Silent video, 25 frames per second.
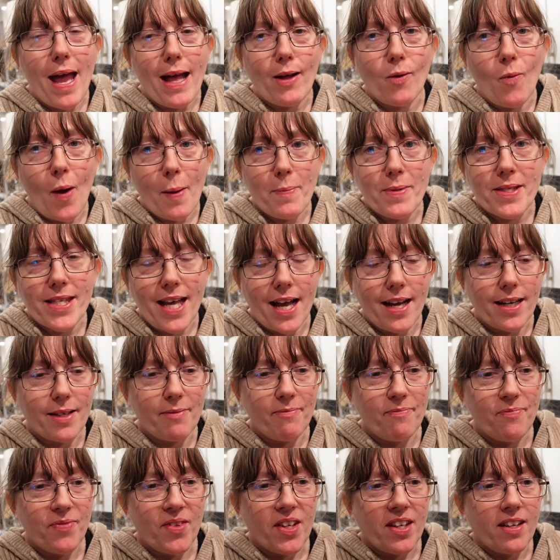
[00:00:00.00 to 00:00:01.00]
website.
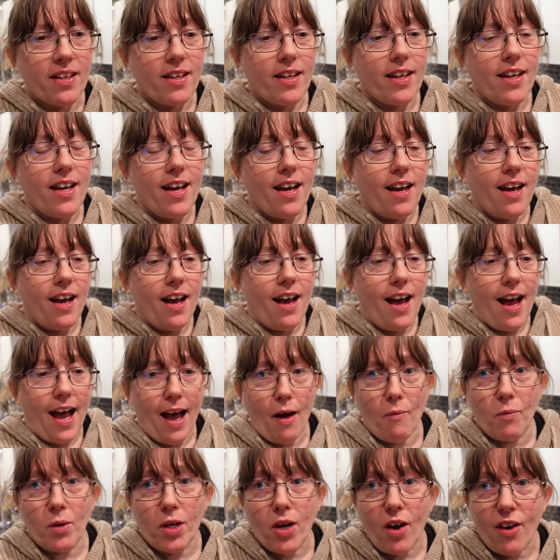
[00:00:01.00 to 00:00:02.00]

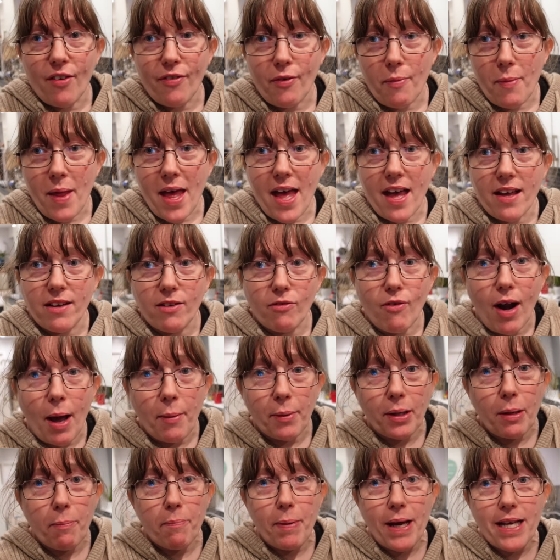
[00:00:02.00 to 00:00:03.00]
And we'll go from there. Right, I'm
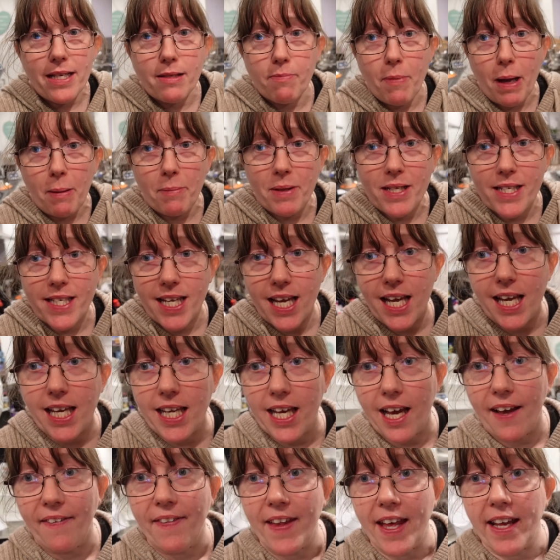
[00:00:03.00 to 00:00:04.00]
going to best make me
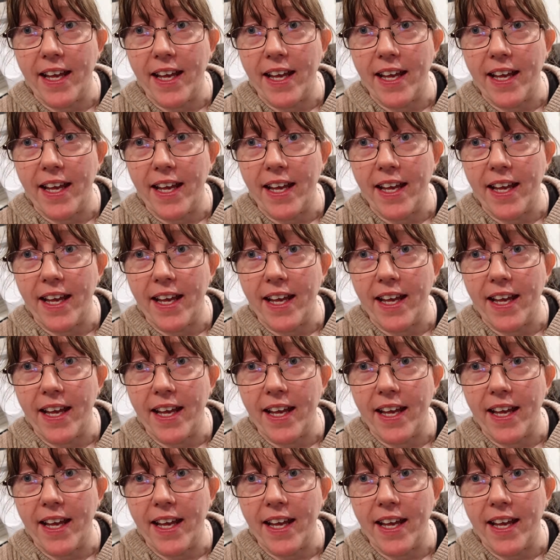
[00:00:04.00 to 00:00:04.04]
tea and